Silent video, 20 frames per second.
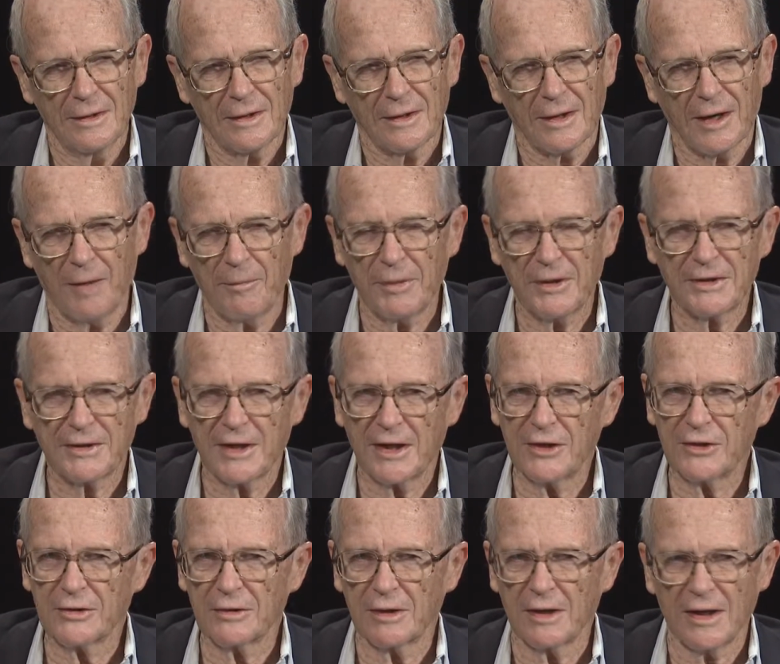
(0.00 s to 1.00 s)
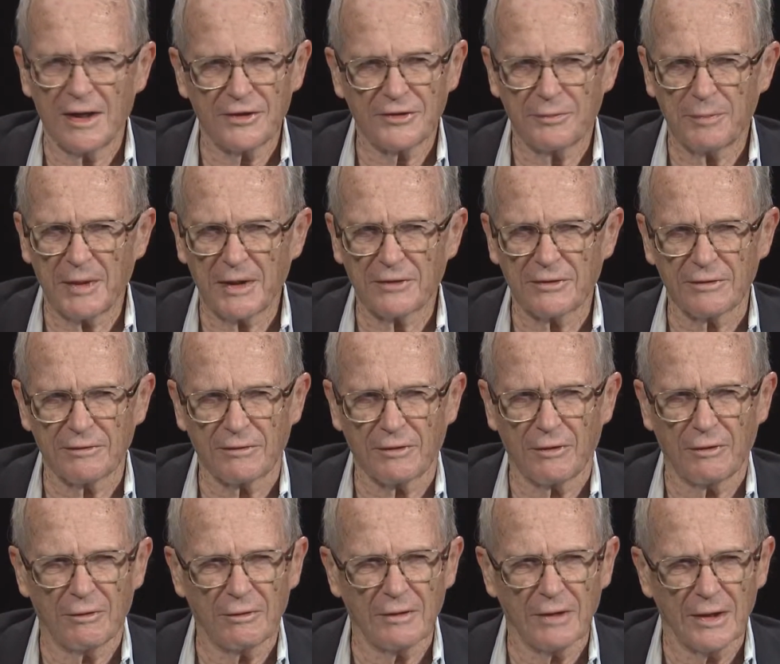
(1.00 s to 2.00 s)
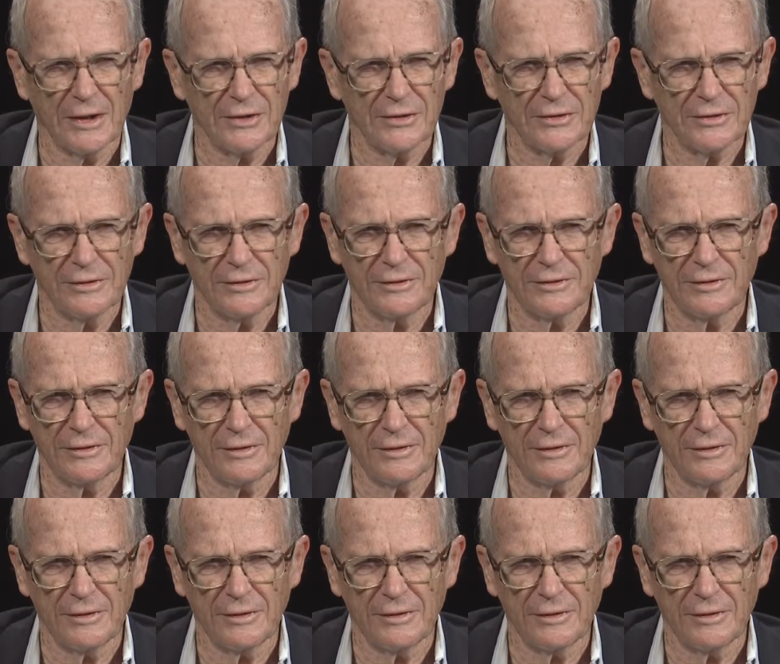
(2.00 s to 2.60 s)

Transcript: computational aspects of correlations